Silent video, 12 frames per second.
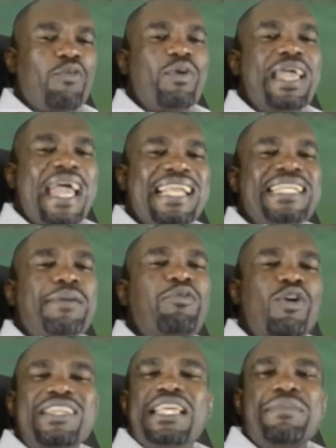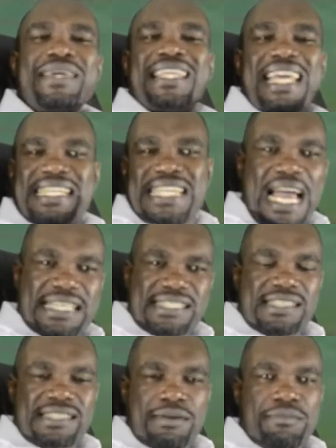we end up condemning the entire
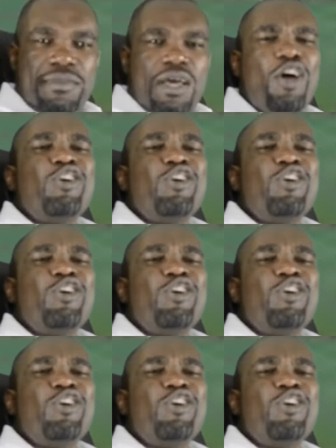system.